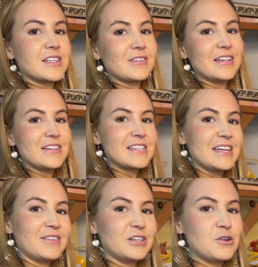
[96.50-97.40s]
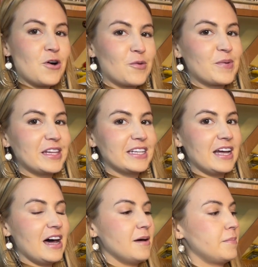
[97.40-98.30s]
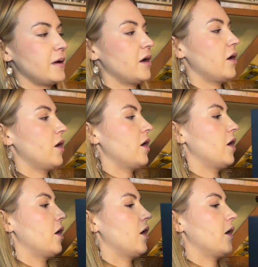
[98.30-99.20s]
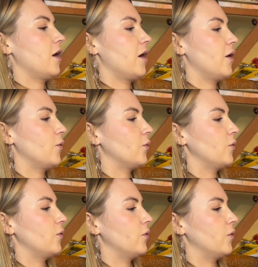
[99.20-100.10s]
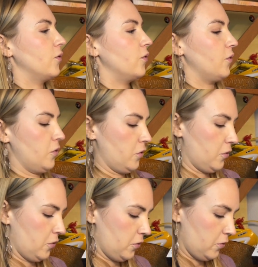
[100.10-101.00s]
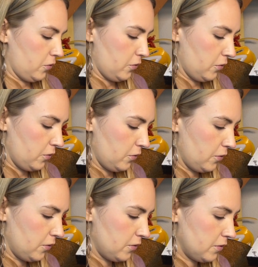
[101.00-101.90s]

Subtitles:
is what you see when you open it up. Ooh.